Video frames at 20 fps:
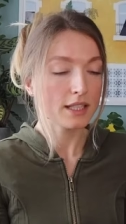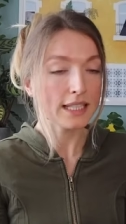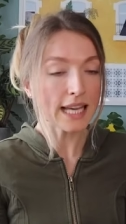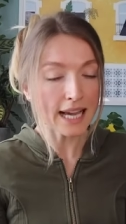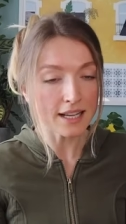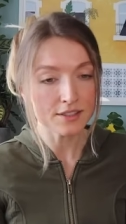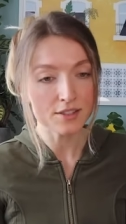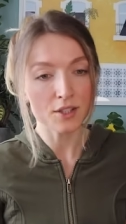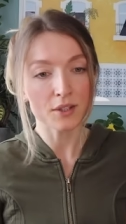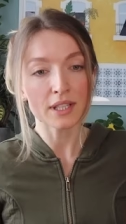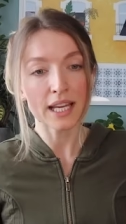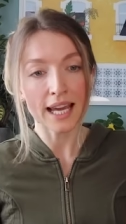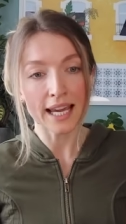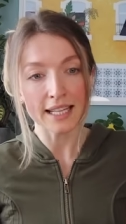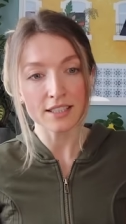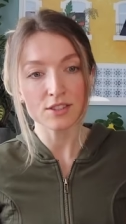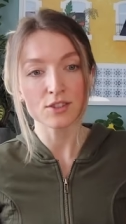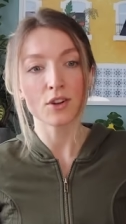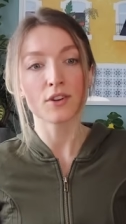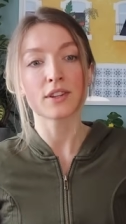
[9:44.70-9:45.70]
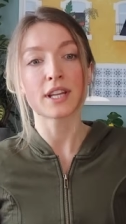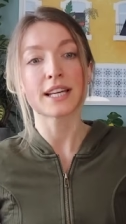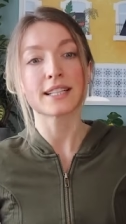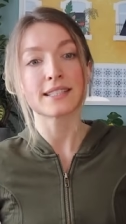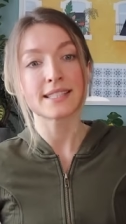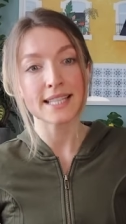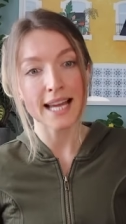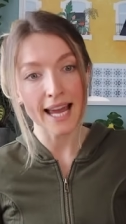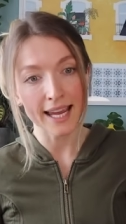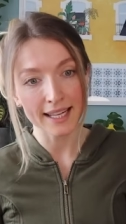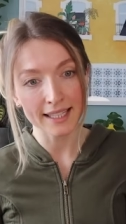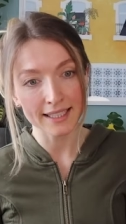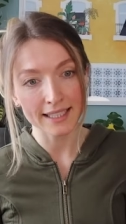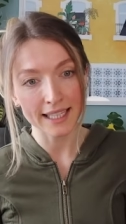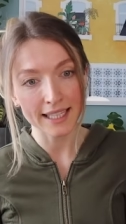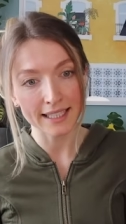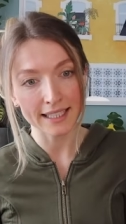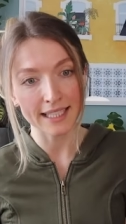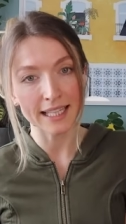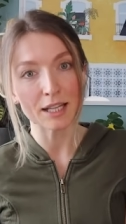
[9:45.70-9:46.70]
Yes, okay, it's not that
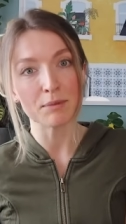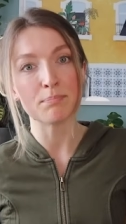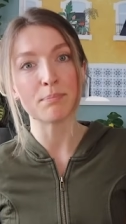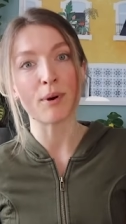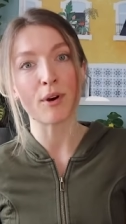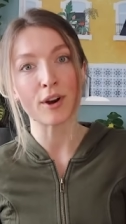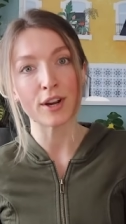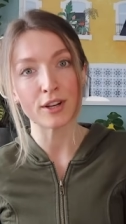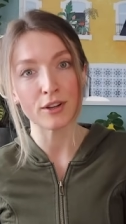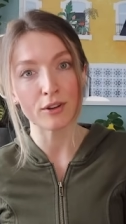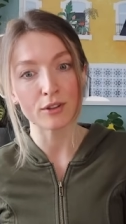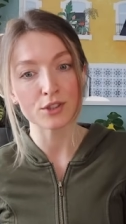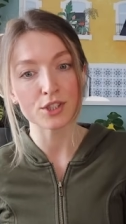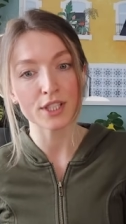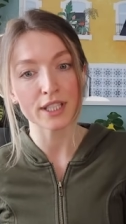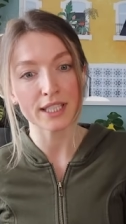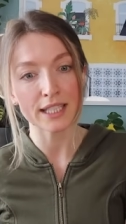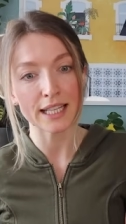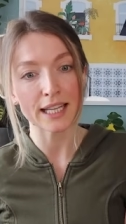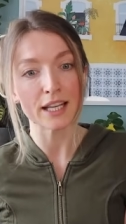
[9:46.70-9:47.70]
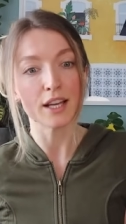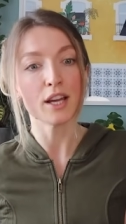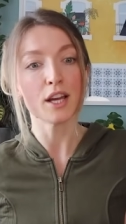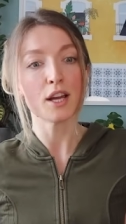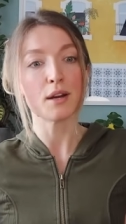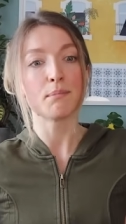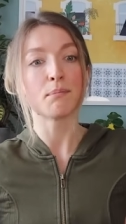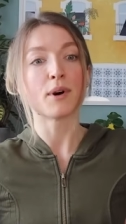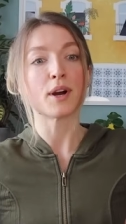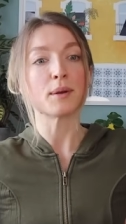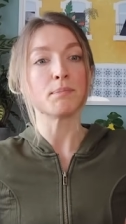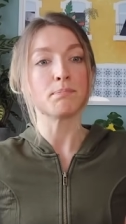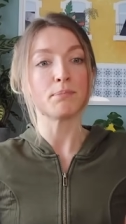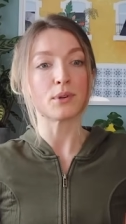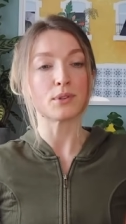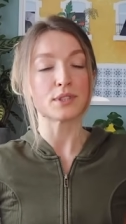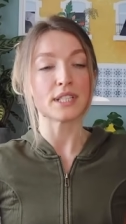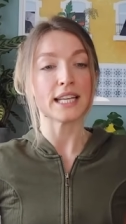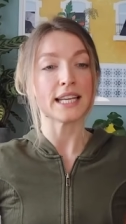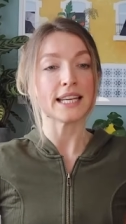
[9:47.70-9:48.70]
technically, biologically, my
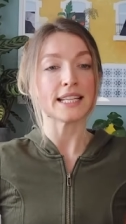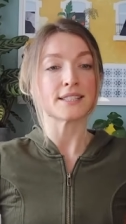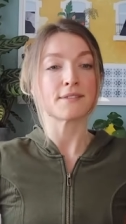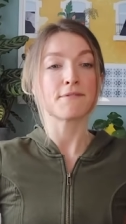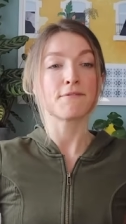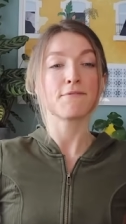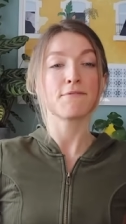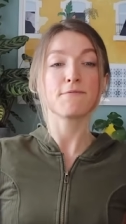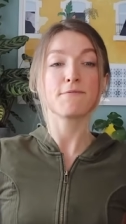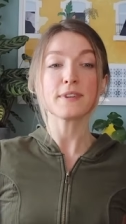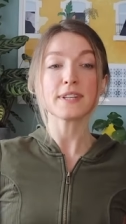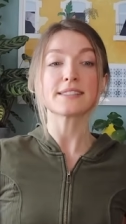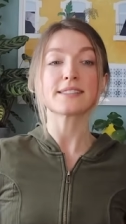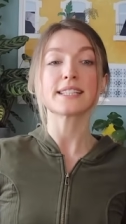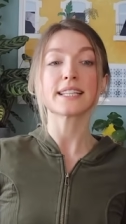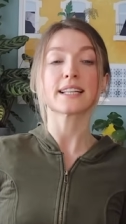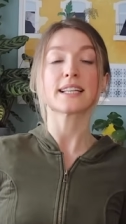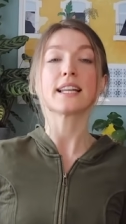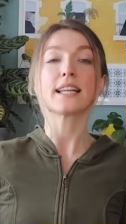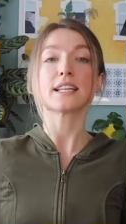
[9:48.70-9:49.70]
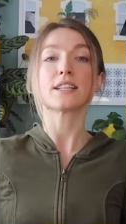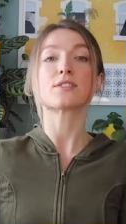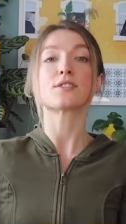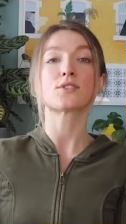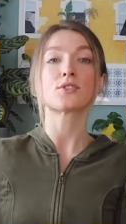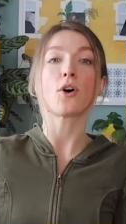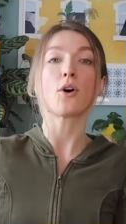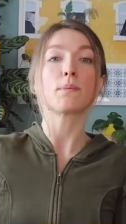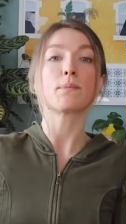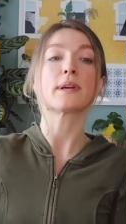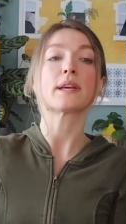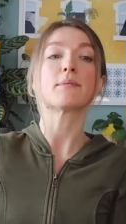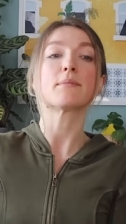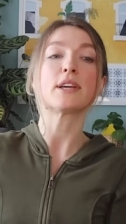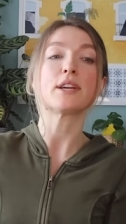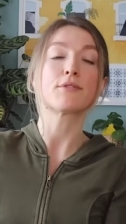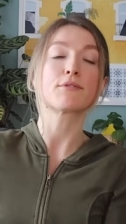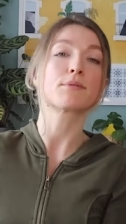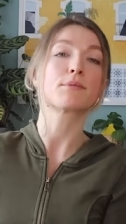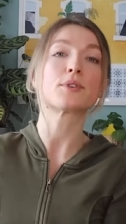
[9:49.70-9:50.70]
body is physically stopping
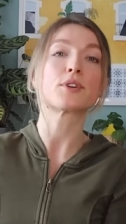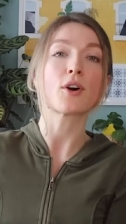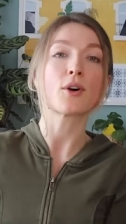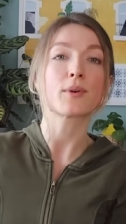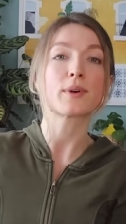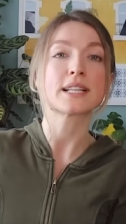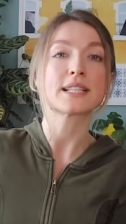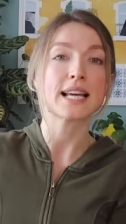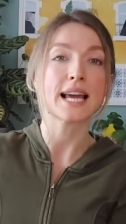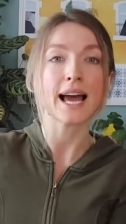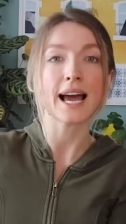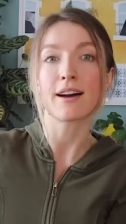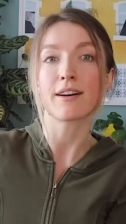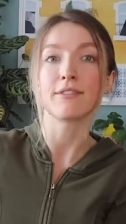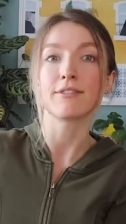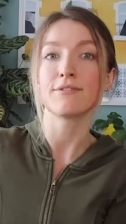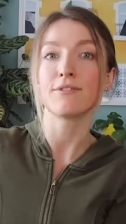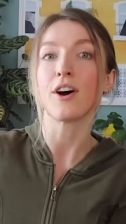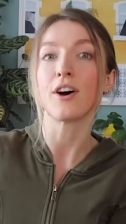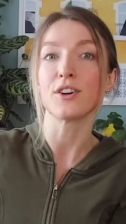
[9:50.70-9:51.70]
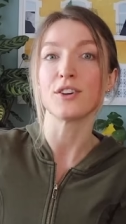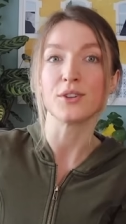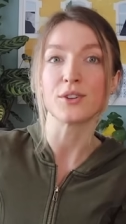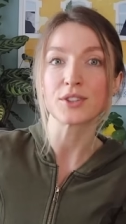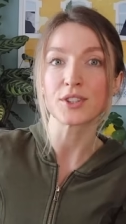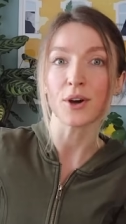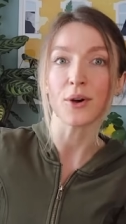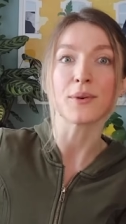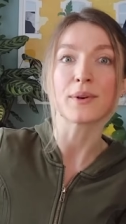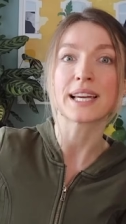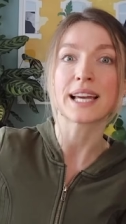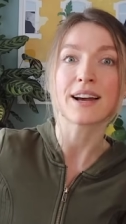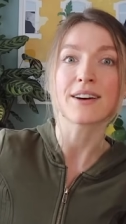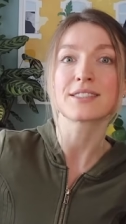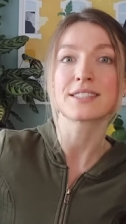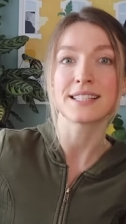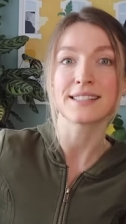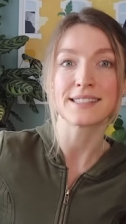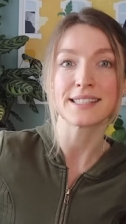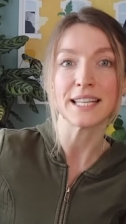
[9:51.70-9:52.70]
me from going to have fun or going
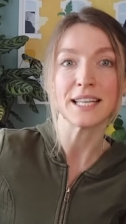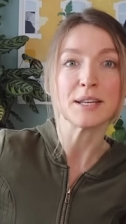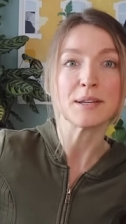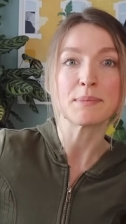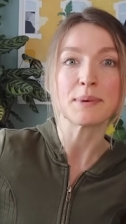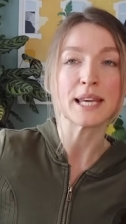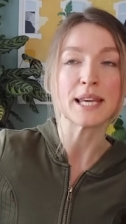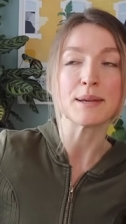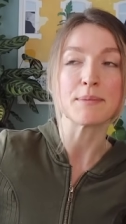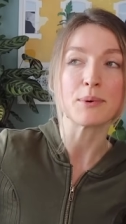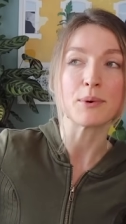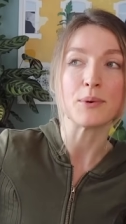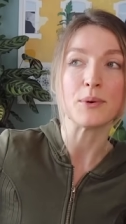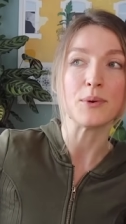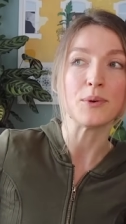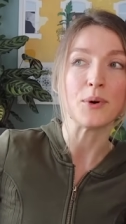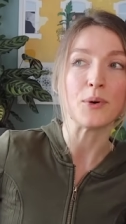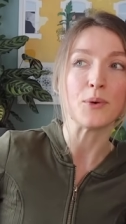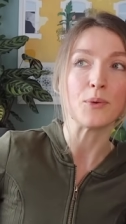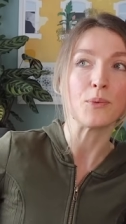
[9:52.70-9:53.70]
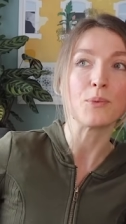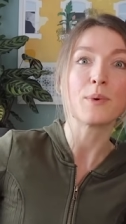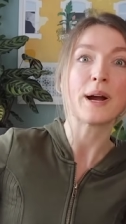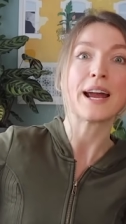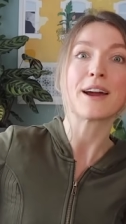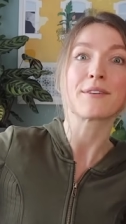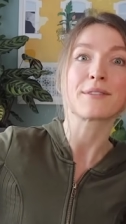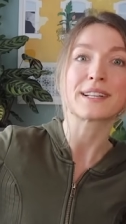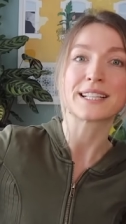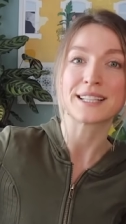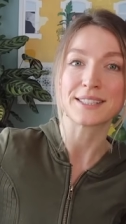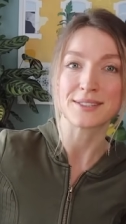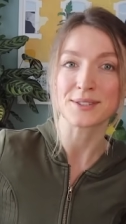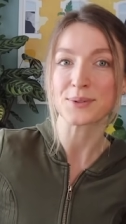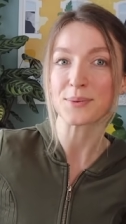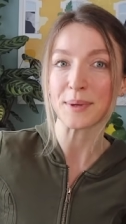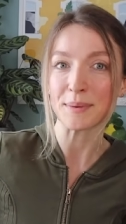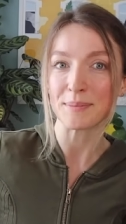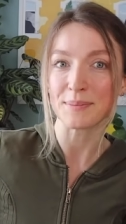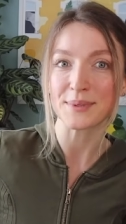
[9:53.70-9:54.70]
out to see people or wearing a
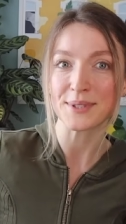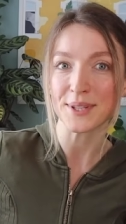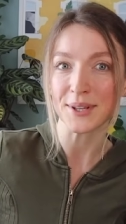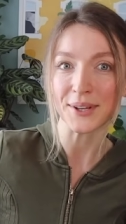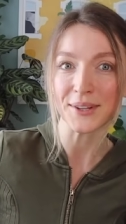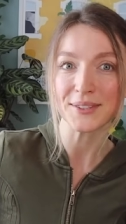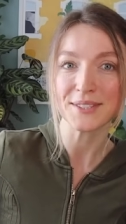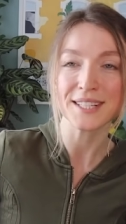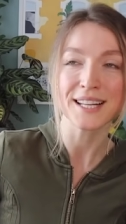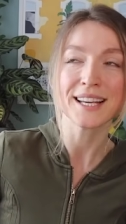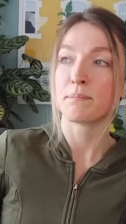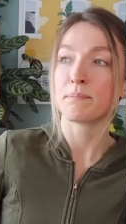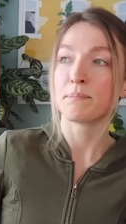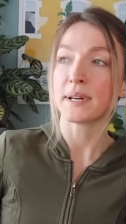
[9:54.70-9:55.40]
swimsuit.